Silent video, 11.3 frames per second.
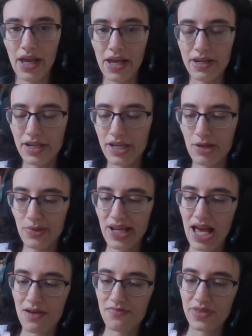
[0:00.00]
And here we
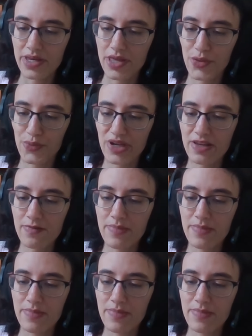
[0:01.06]
have the three